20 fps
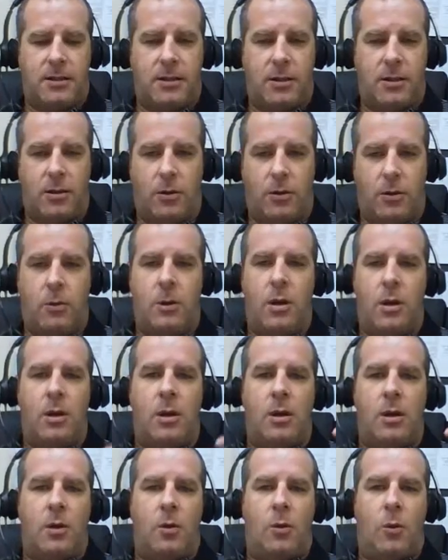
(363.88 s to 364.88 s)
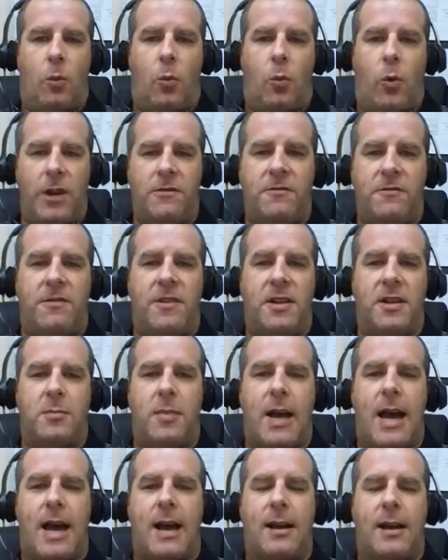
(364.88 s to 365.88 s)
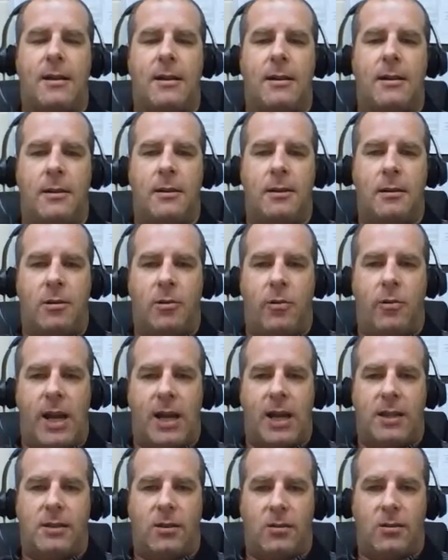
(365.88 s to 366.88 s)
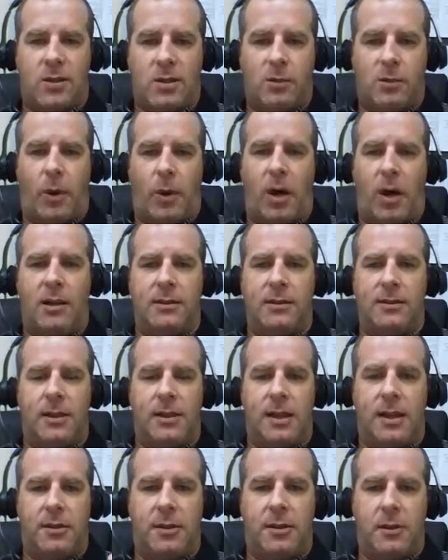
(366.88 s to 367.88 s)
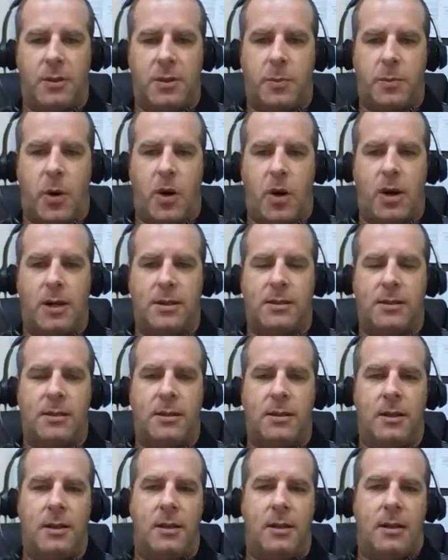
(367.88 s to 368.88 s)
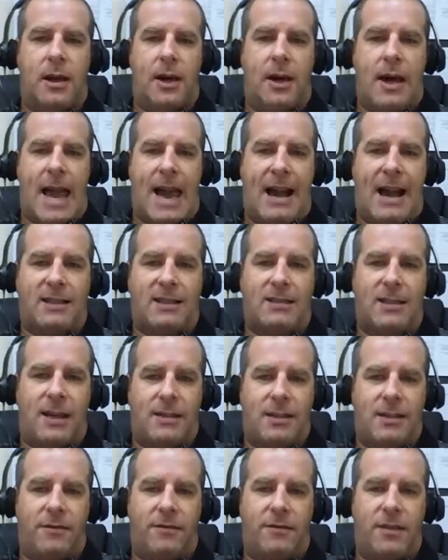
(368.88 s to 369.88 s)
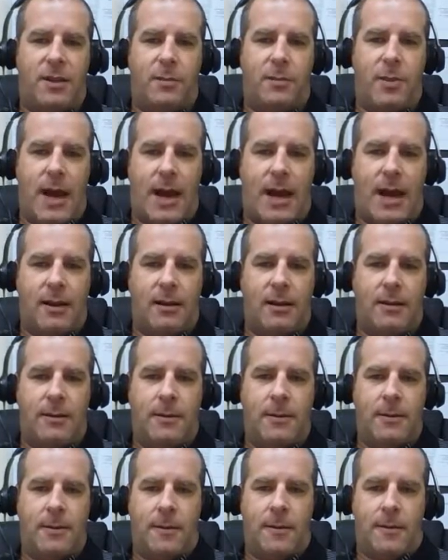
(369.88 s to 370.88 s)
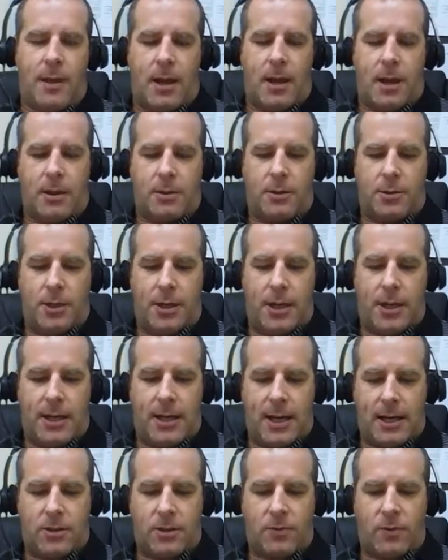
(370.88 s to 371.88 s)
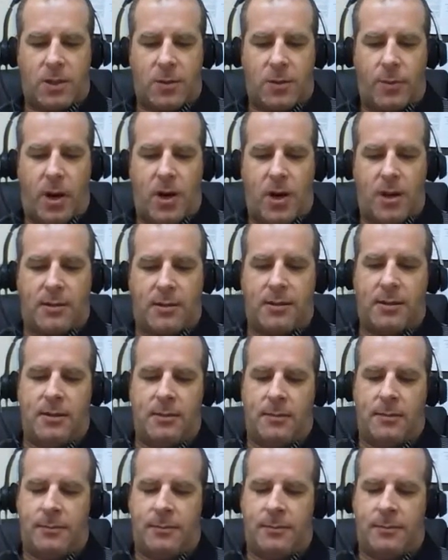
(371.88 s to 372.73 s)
So one feedback creates a response, and now the response acts as a feedback to the next response.